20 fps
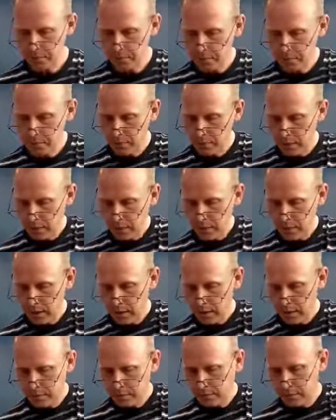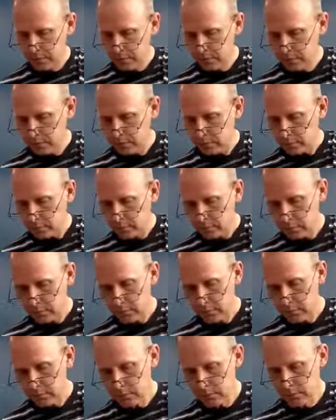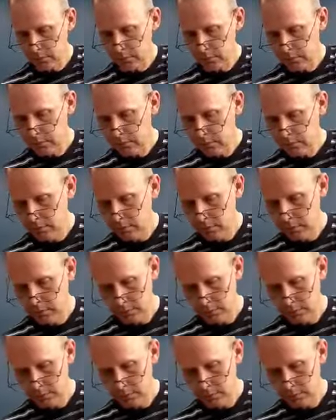(silence)